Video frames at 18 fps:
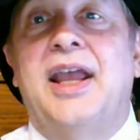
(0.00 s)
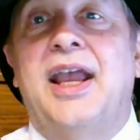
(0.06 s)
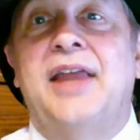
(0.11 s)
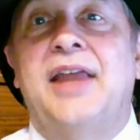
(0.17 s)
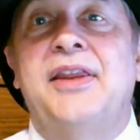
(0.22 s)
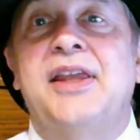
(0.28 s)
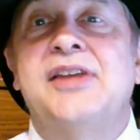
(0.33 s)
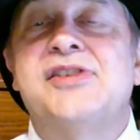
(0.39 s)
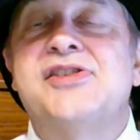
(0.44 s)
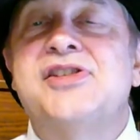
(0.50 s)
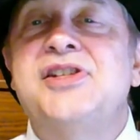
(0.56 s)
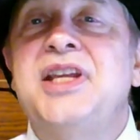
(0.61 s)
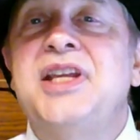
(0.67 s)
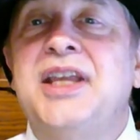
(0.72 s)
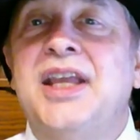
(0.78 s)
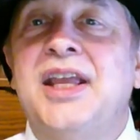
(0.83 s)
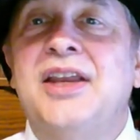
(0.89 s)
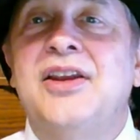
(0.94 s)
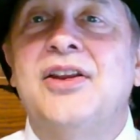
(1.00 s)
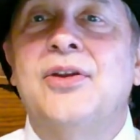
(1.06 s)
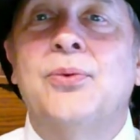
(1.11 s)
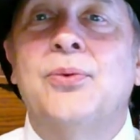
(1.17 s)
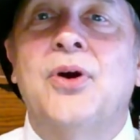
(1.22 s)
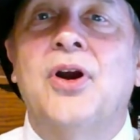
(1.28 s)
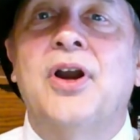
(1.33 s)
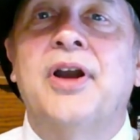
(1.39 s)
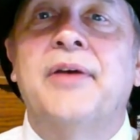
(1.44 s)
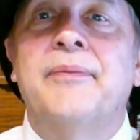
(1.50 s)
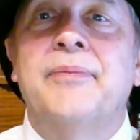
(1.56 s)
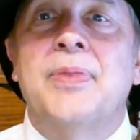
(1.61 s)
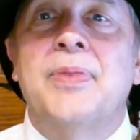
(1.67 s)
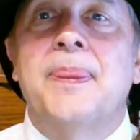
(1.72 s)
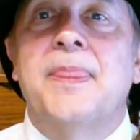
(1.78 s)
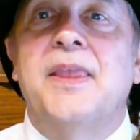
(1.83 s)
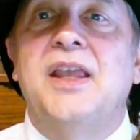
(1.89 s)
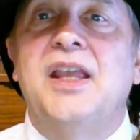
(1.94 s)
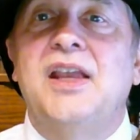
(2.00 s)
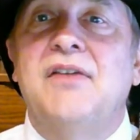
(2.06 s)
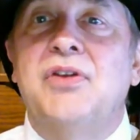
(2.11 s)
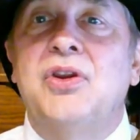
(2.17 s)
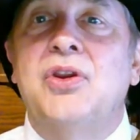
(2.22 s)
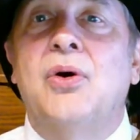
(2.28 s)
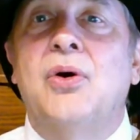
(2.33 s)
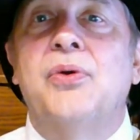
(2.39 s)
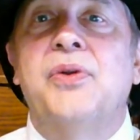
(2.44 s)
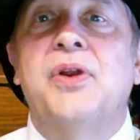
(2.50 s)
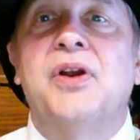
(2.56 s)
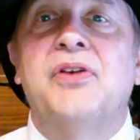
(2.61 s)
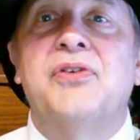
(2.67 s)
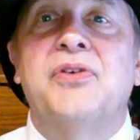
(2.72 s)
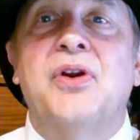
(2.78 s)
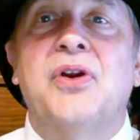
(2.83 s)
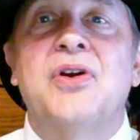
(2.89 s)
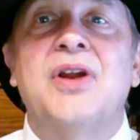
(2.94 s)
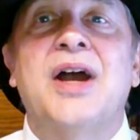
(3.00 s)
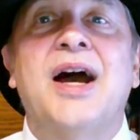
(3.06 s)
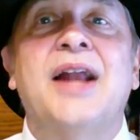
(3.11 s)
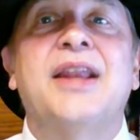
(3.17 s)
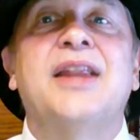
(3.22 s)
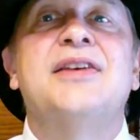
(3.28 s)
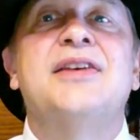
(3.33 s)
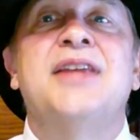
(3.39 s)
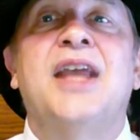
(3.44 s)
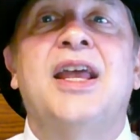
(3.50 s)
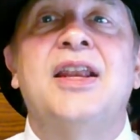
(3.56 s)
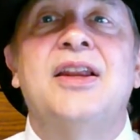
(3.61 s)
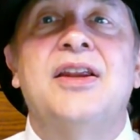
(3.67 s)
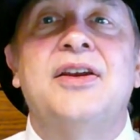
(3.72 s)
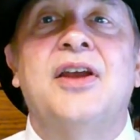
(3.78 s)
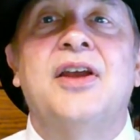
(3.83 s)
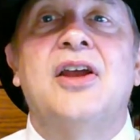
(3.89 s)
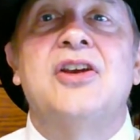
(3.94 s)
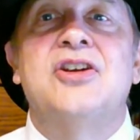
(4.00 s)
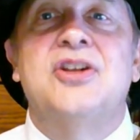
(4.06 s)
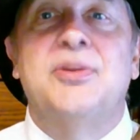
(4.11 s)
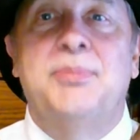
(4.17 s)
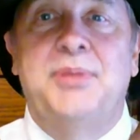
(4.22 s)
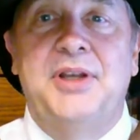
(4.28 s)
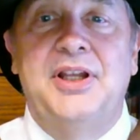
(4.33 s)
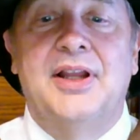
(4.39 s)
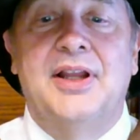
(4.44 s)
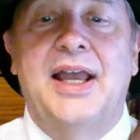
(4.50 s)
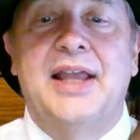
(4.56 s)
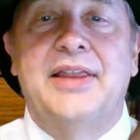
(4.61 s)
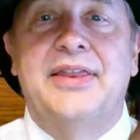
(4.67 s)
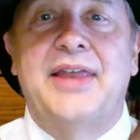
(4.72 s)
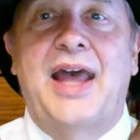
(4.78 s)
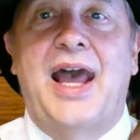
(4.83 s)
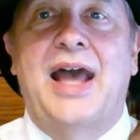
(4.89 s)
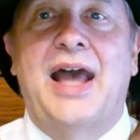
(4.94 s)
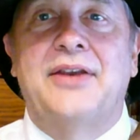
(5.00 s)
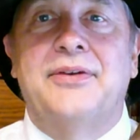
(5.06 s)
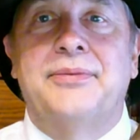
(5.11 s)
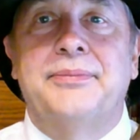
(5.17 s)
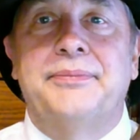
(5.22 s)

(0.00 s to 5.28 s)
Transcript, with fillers: and they sneak into the work even though they're, they're not intended to be like that.